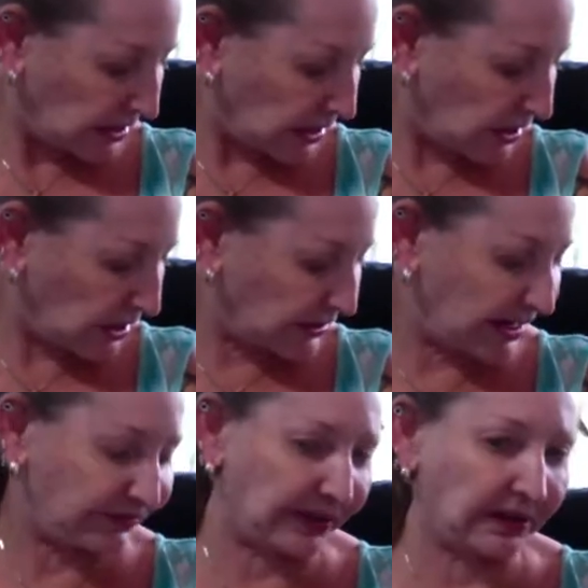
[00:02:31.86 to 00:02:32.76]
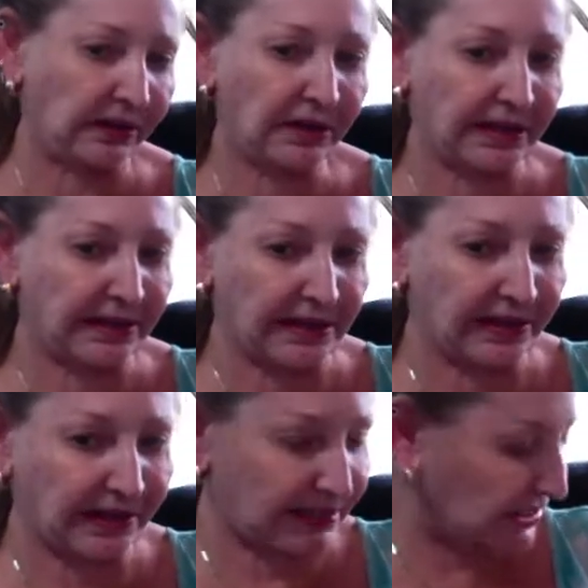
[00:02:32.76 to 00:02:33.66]
Oh, look at
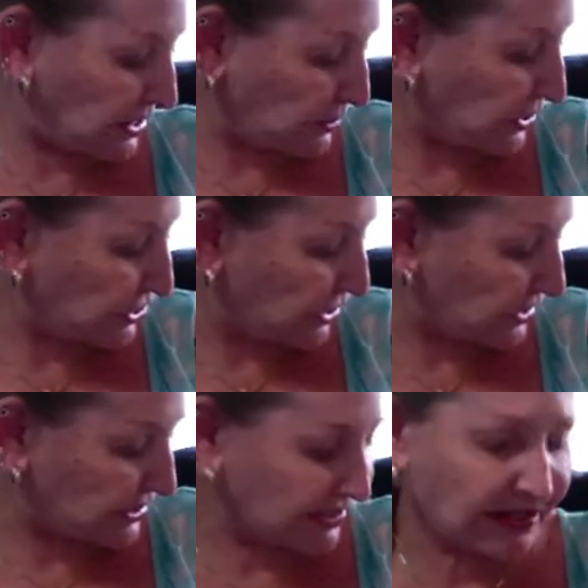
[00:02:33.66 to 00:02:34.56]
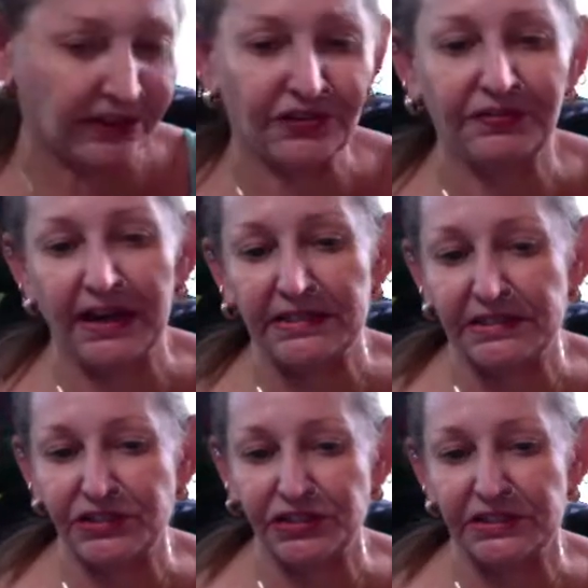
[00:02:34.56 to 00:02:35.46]
this. I wish you could see his face.
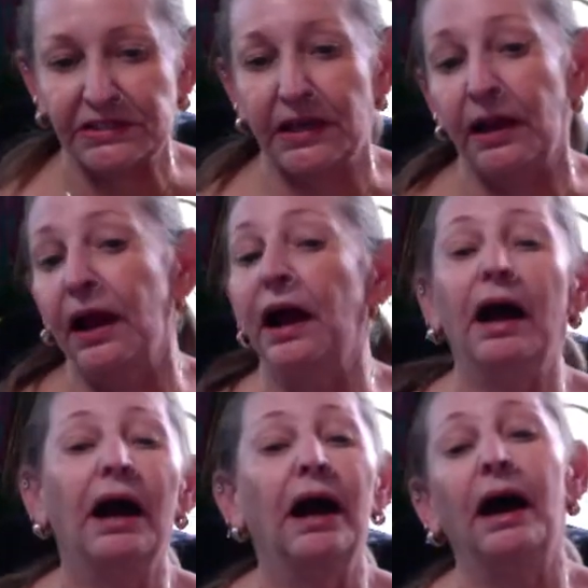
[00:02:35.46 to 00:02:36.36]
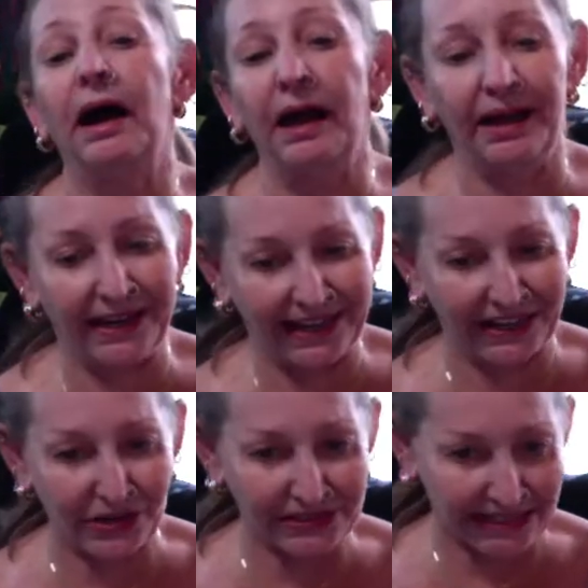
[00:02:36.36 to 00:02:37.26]
He's just in. It
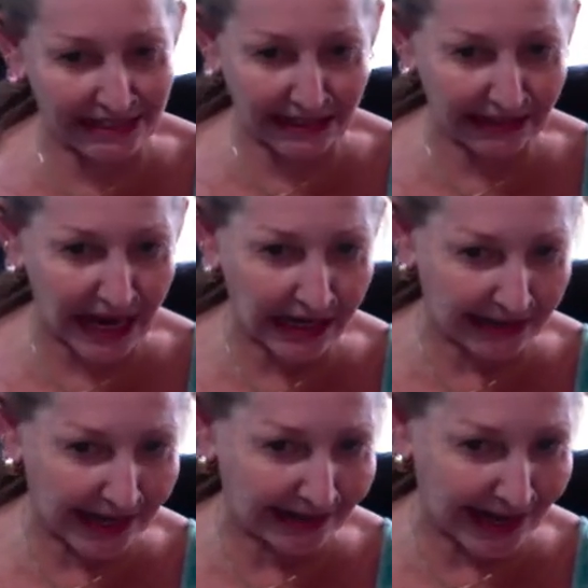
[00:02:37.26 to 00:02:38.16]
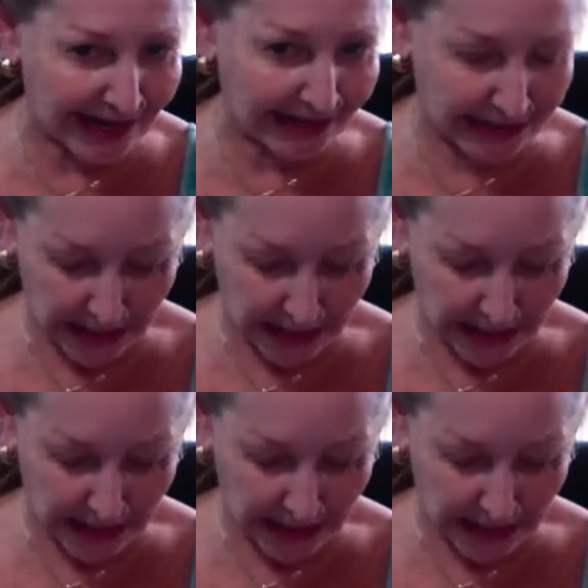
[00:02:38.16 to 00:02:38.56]
goes into la la land."